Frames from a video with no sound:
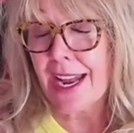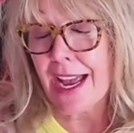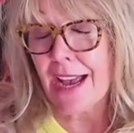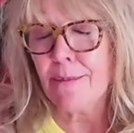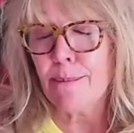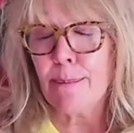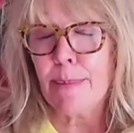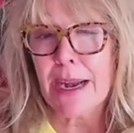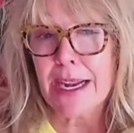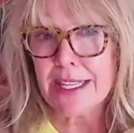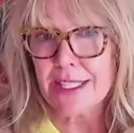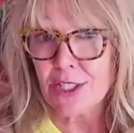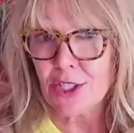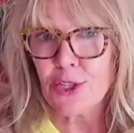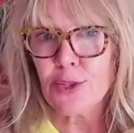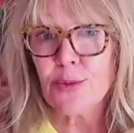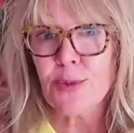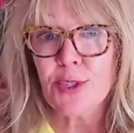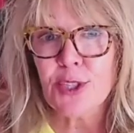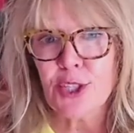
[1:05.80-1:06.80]
to have my
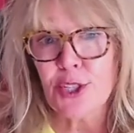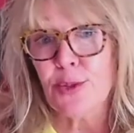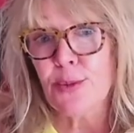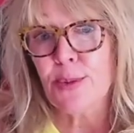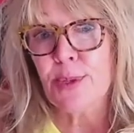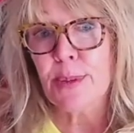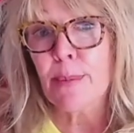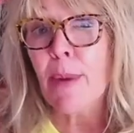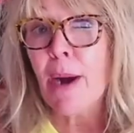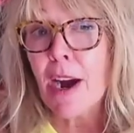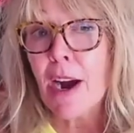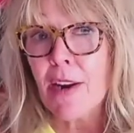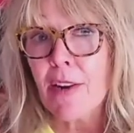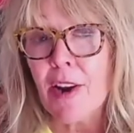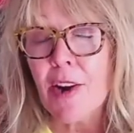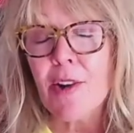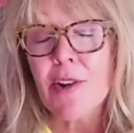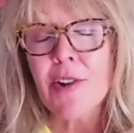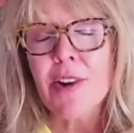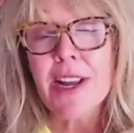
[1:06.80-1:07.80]
students do
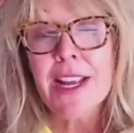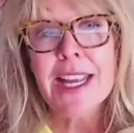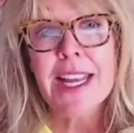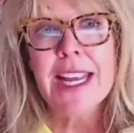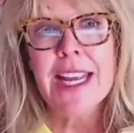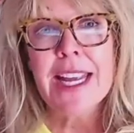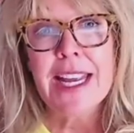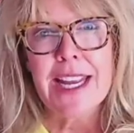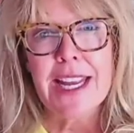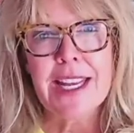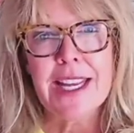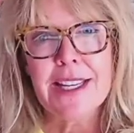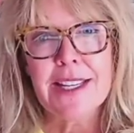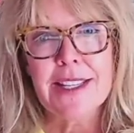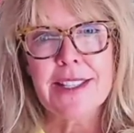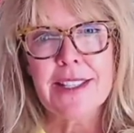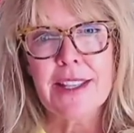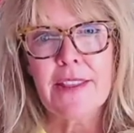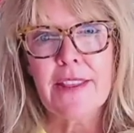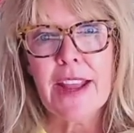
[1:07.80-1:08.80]
tomorrow
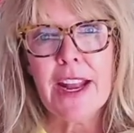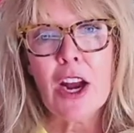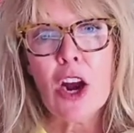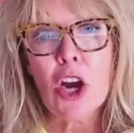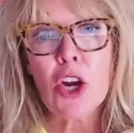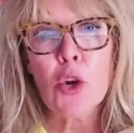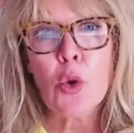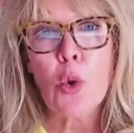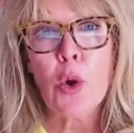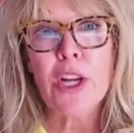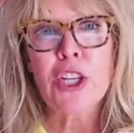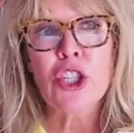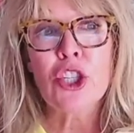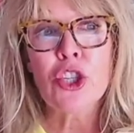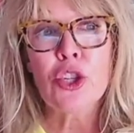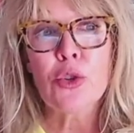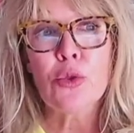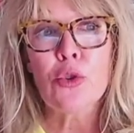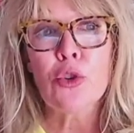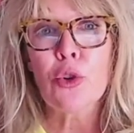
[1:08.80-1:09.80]
is they are going
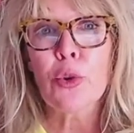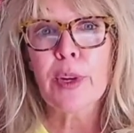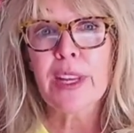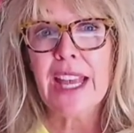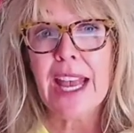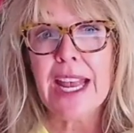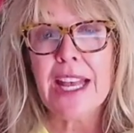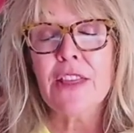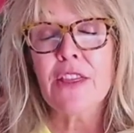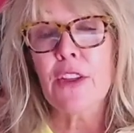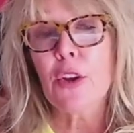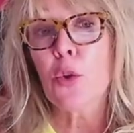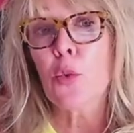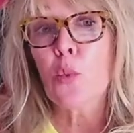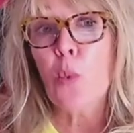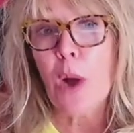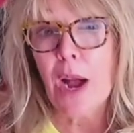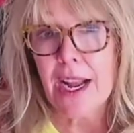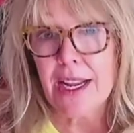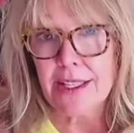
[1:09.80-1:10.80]
to create their
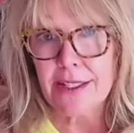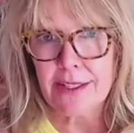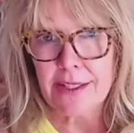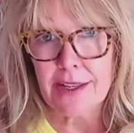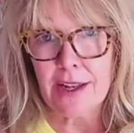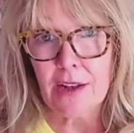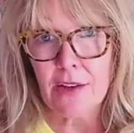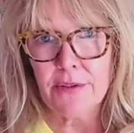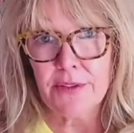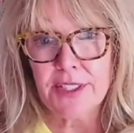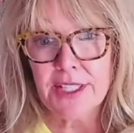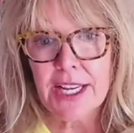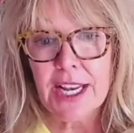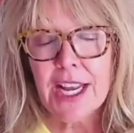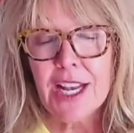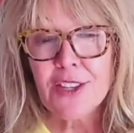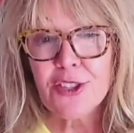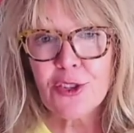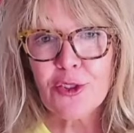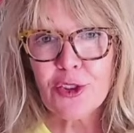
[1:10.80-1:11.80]
wise selves.
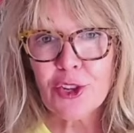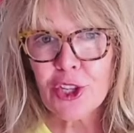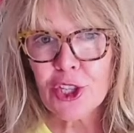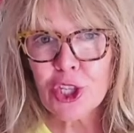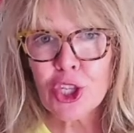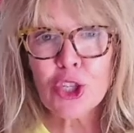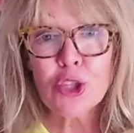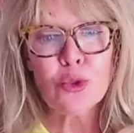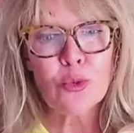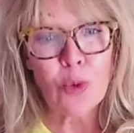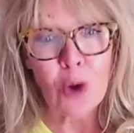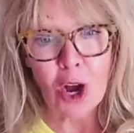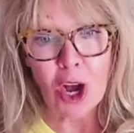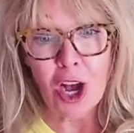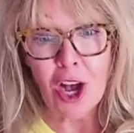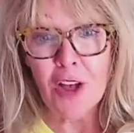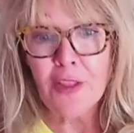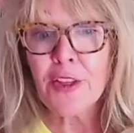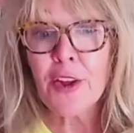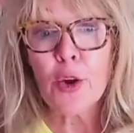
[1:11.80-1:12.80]
So they're going to
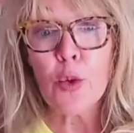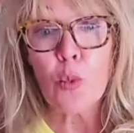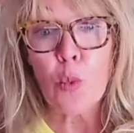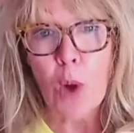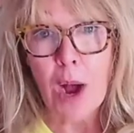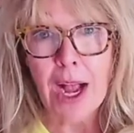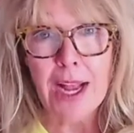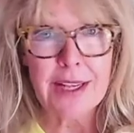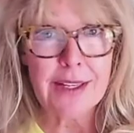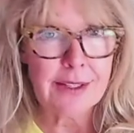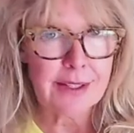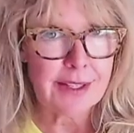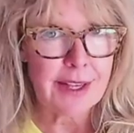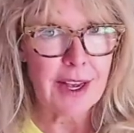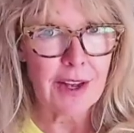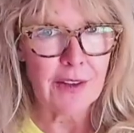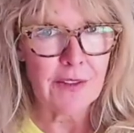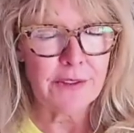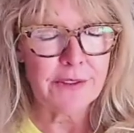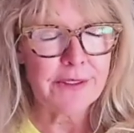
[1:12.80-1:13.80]
draw their wise
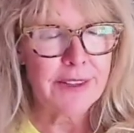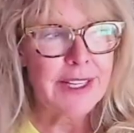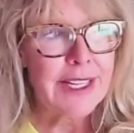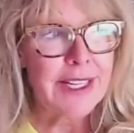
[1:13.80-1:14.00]
self.